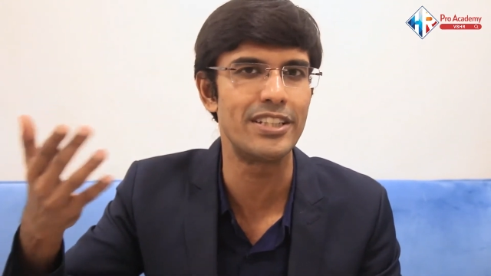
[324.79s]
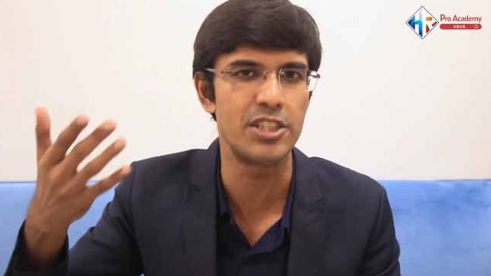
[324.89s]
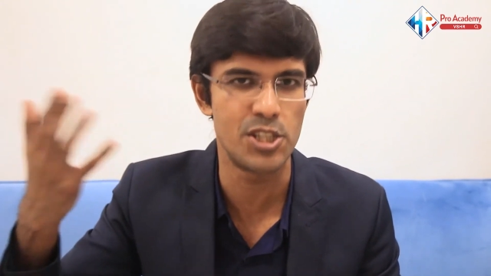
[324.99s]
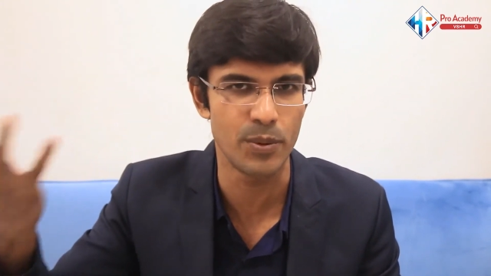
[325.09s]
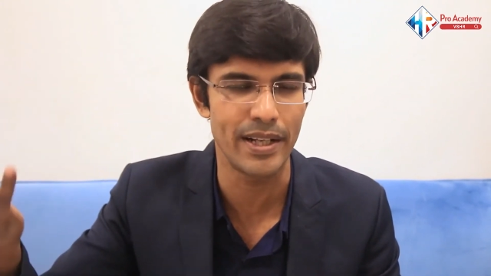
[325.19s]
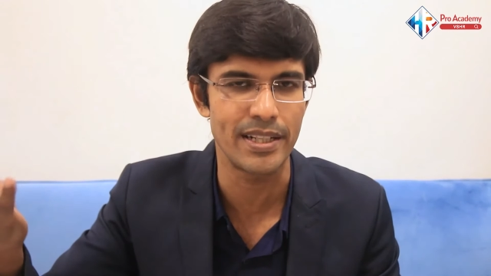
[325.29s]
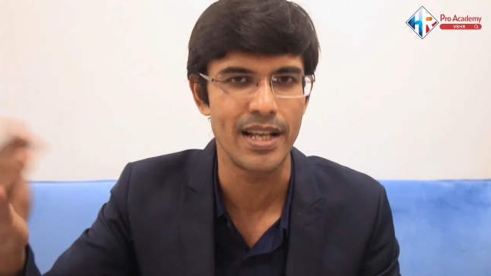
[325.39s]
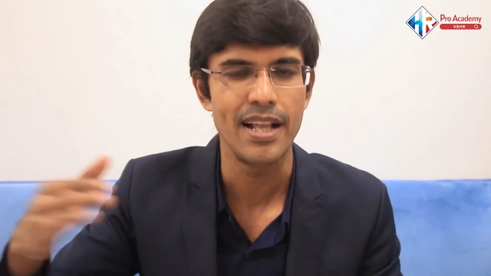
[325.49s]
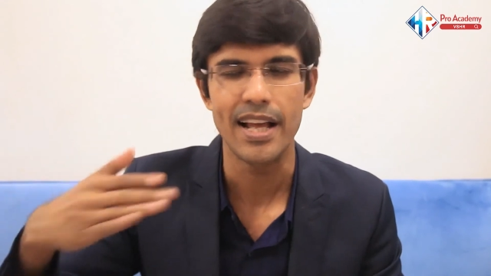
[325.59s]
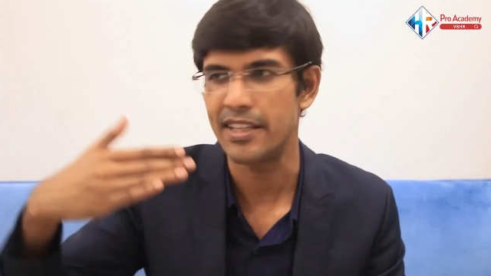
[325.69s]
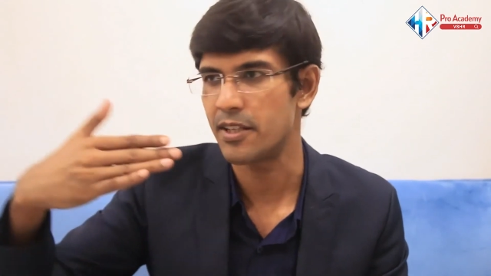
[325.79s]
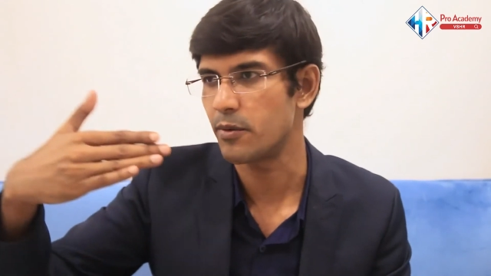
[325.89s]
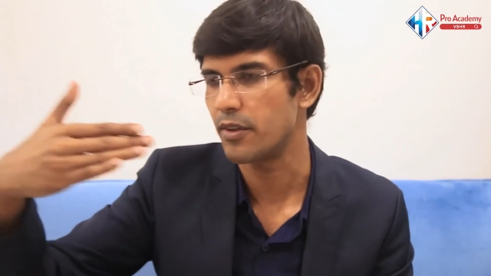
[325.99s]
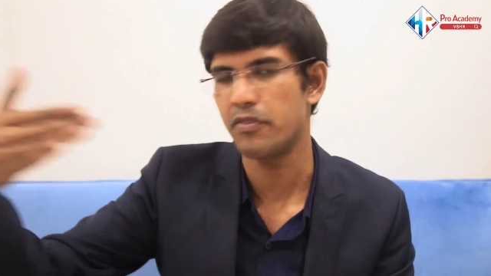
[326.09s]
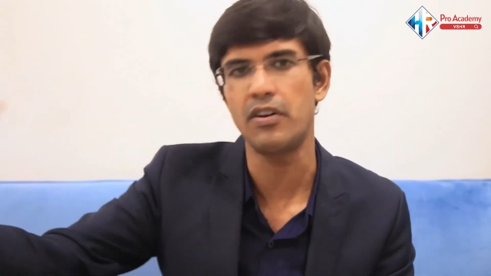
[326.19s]
to do it and they're
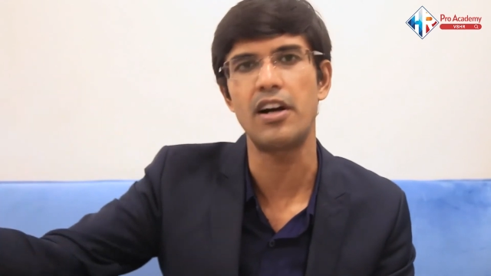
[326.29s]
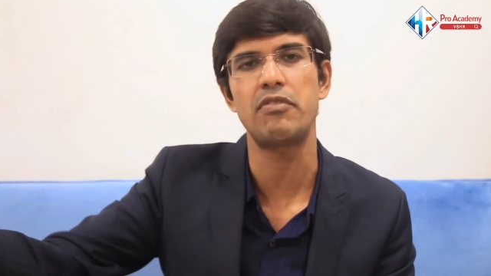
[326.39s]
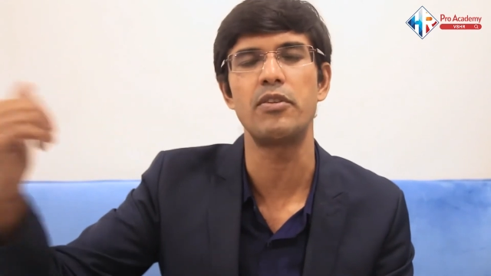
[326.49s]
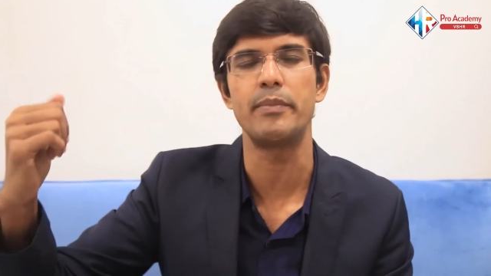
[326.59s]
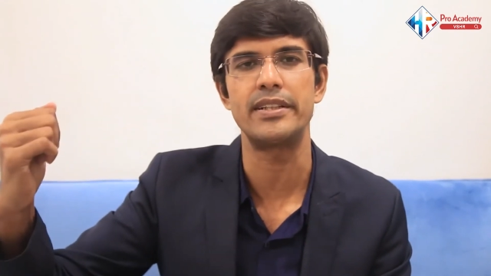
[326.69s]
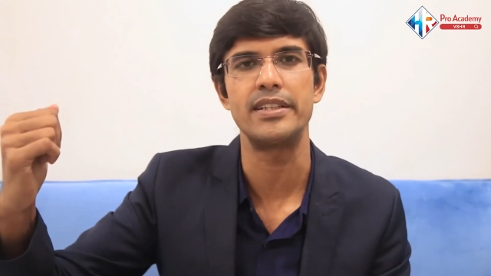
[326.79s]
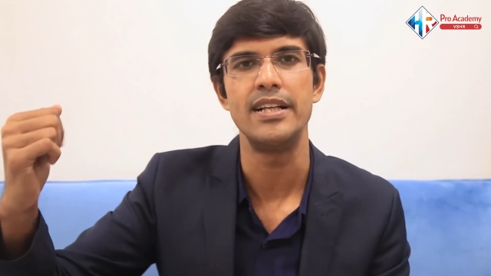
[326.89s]
going far from it.